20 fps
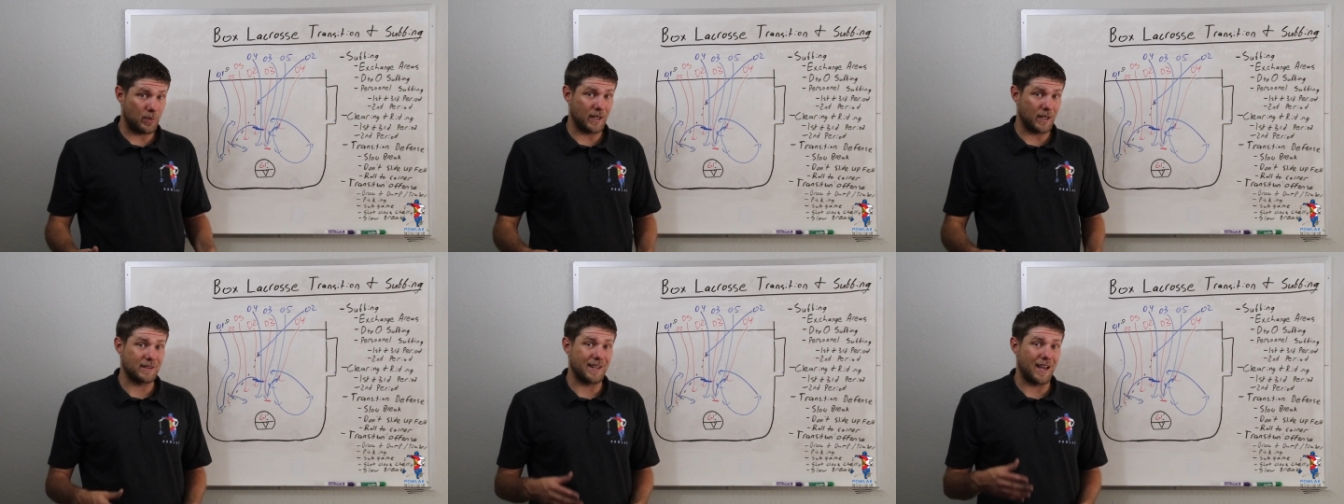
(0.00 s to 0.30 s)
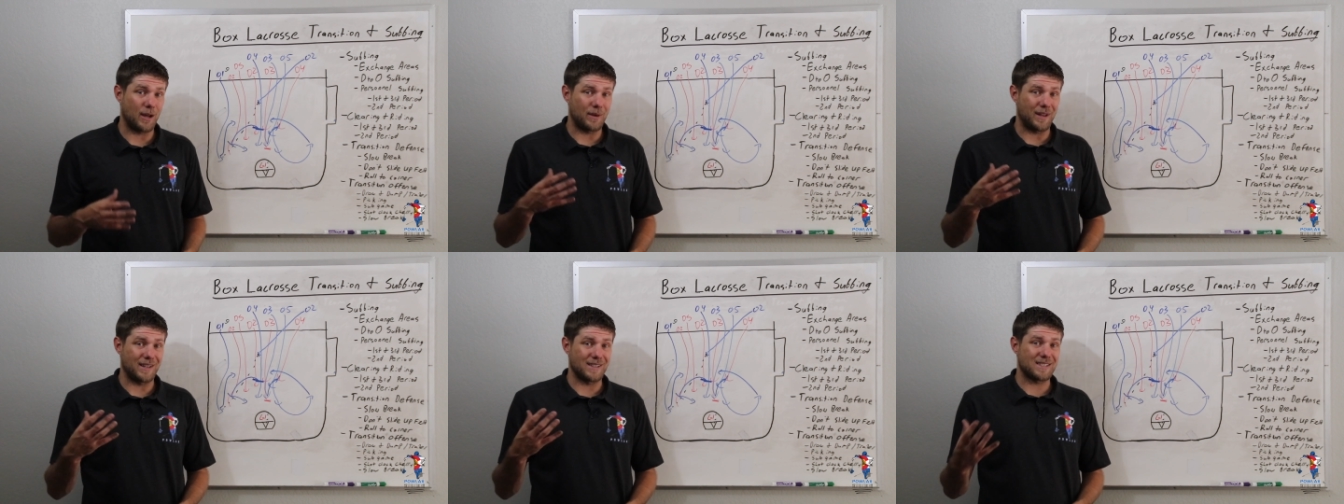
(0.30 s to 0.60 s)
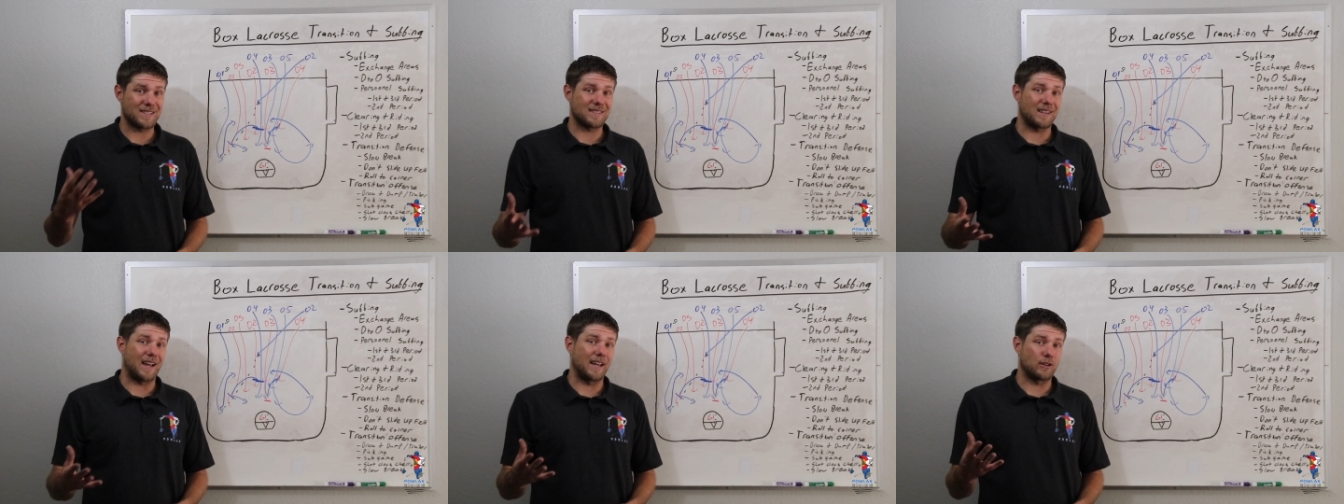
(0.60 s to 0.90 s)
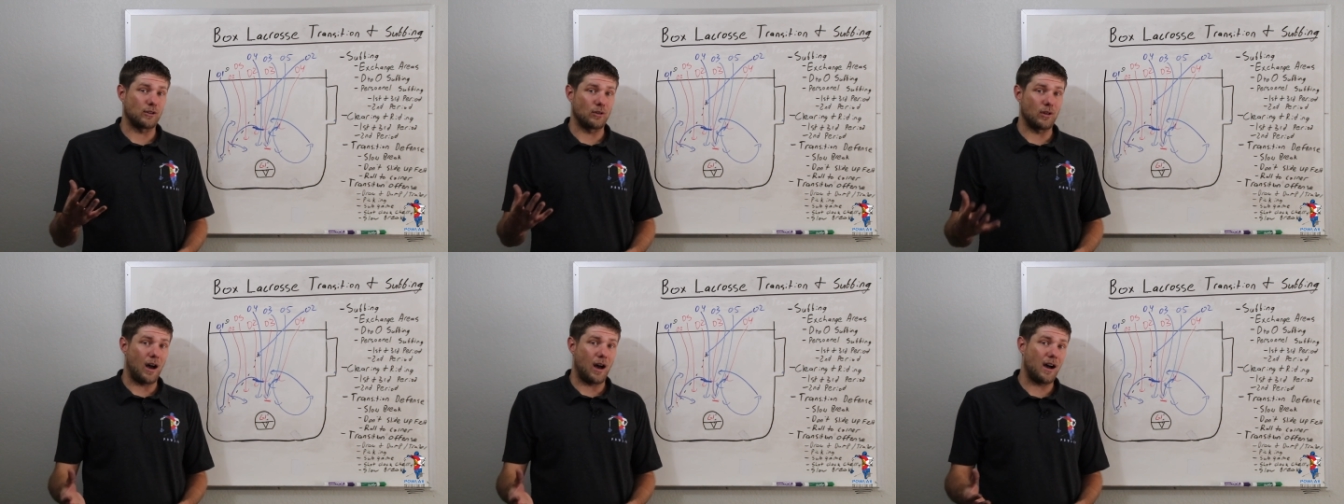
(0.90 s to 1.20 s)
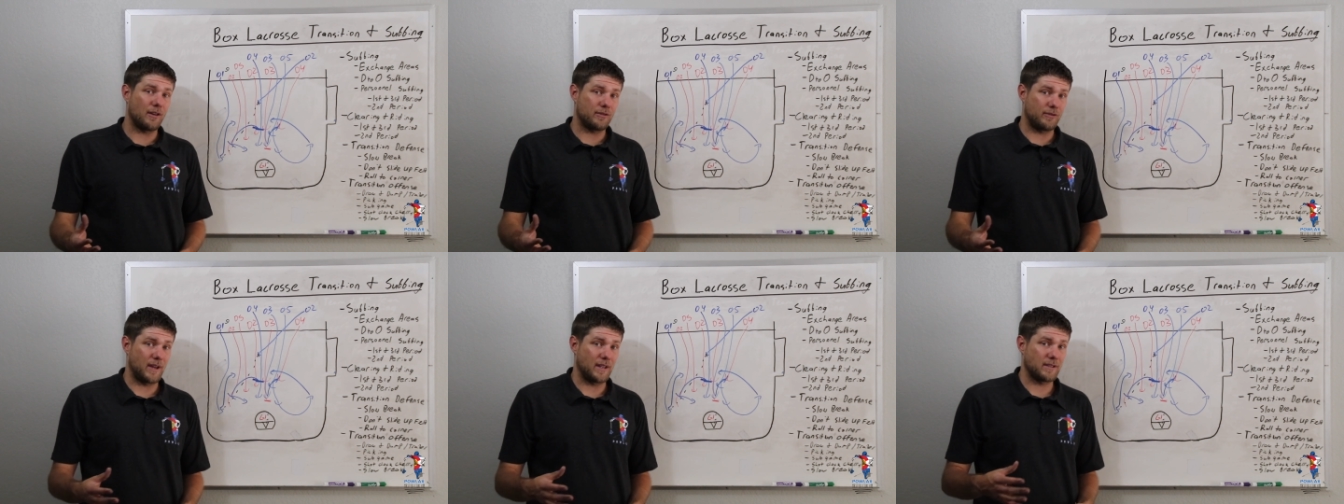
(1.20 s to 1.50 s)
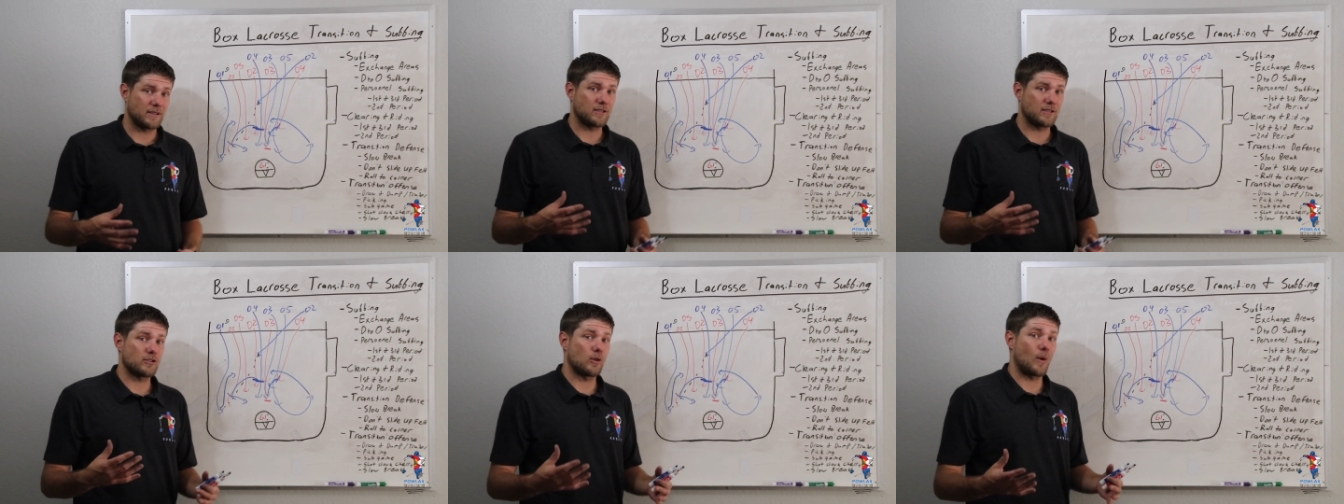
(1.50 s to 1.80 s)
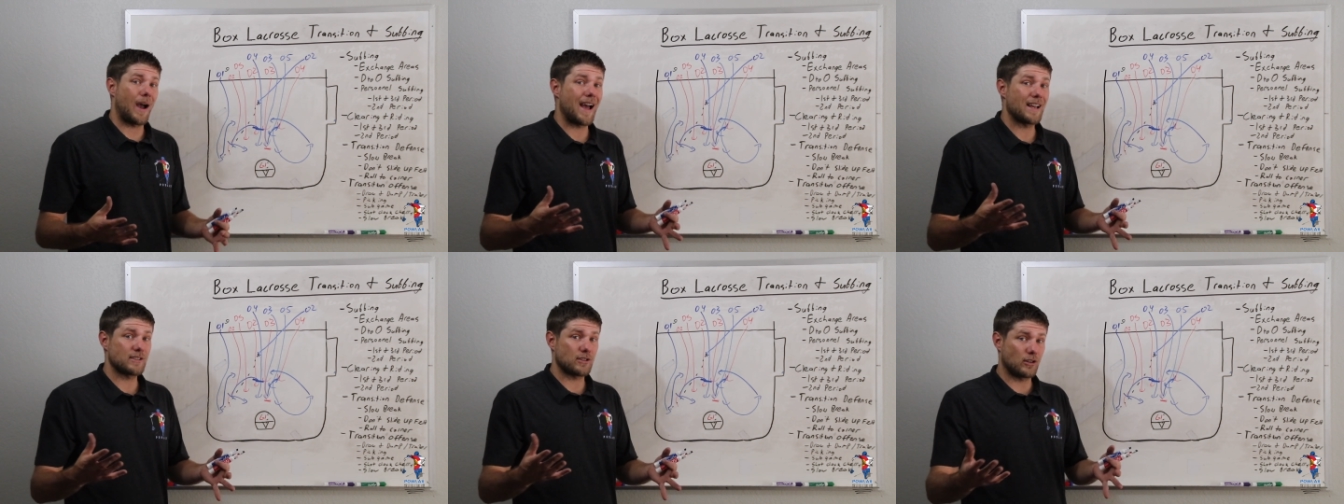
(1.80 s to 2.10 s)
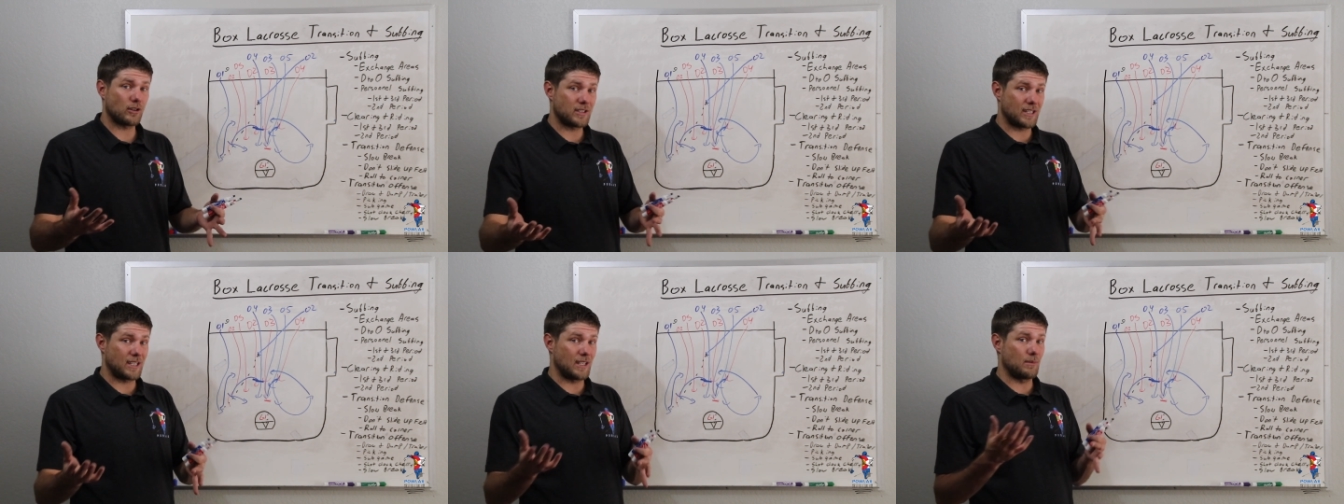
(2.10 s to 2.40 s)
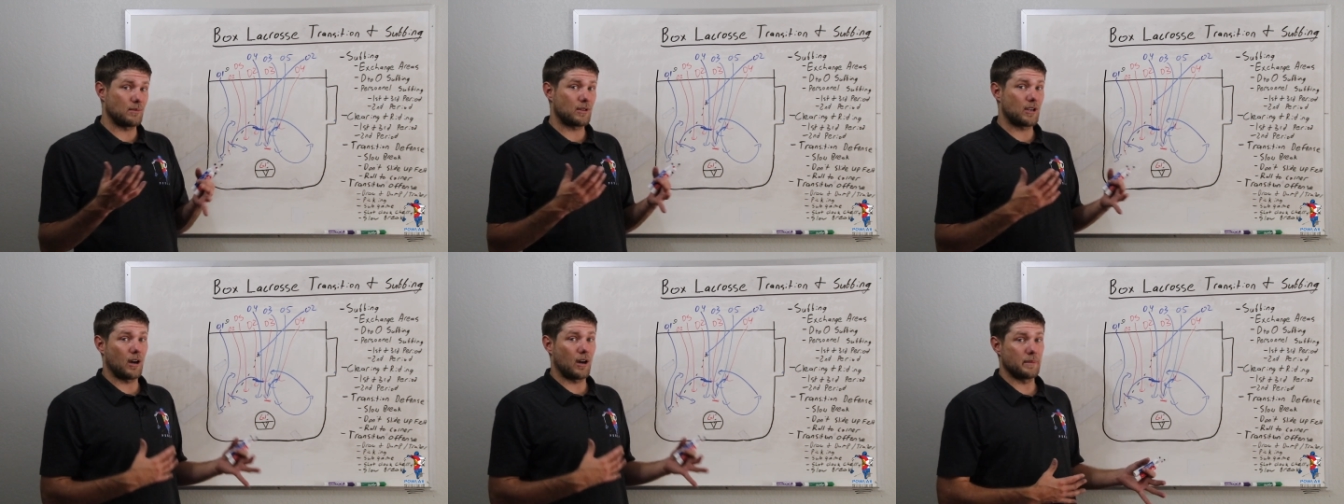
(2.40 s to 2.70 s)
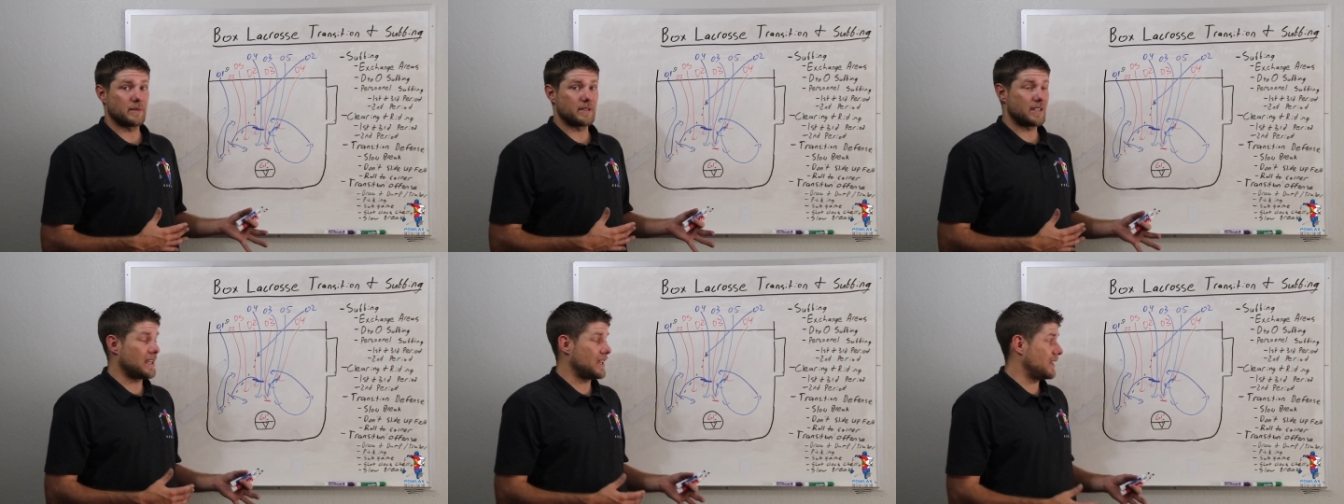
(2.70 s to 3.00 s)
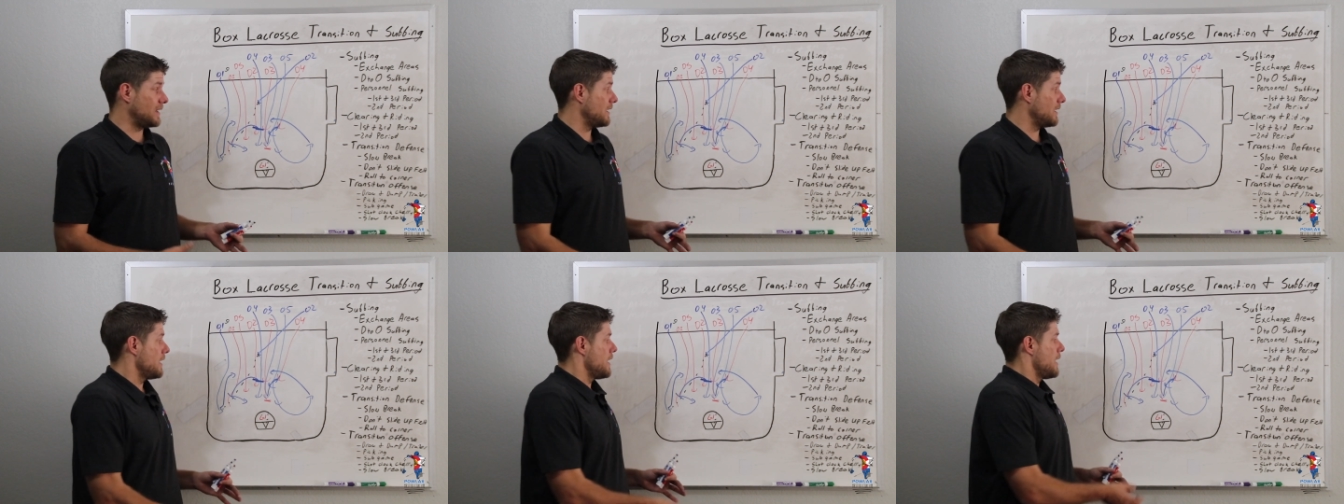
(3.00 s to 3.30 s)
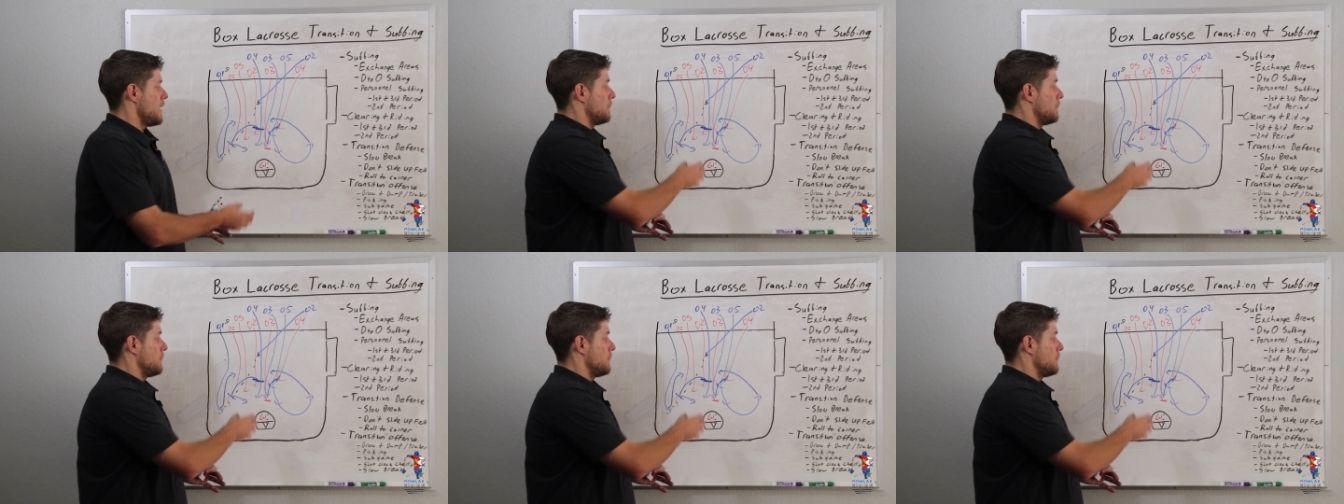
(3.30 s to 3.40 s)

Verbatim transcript: pick down, and cycle offense. So as our team comes in,